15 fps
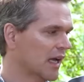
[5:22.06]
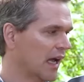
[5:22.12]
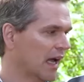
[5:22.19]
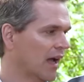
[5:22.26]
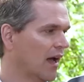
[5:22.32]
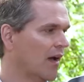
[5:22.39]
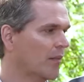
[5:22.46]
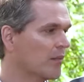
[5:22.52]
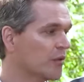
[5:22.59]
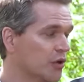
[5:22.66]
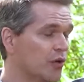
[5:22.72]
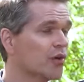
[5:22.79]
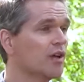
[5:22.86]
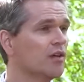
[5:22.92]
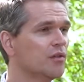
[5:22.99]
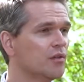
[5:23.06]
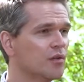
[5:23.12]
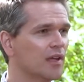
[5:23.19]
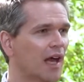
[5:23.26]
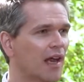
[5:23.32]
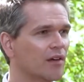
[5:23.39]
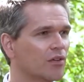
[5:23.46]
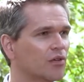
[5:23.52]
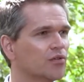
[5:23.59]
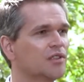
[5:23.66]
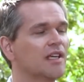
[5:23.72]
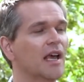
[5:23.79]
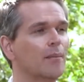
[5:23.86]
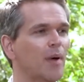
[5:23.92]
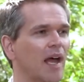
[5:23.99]
But you can do that
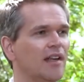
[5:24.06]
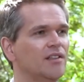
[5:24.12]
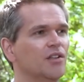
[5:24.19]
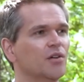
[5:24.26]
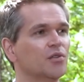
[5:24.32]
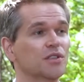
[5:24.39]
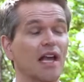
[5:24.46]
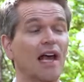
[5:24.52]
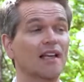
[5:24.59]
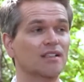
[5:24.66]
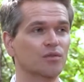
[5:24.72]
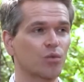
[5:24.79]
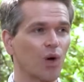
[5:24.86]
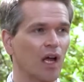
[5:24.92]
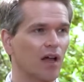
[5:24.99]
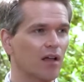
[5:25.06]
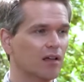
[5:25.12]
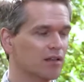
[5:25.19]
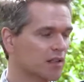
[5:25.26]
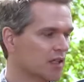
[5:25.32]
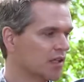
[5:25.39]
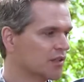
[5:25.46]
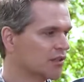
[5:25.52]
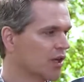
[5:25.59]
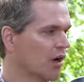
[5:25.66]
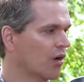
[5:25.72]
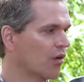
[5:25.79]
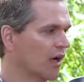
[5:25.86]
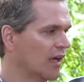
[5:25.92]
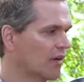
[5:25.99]
using arpeggios as well.
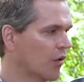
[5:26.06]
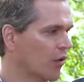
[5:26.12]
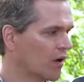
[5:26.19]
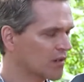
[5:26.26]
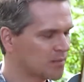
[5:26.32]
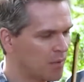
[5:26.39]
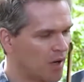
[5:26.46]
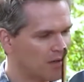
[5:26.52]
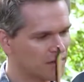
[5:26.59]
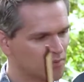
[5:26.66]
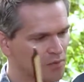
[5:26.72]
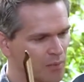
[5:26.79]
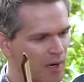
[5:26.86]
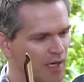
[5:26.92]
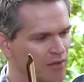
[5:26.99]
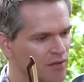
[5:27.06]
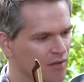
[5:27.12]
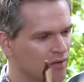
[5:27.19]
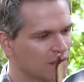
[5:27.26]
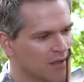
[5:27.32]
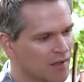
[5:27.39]
So in Orange Blossom Special,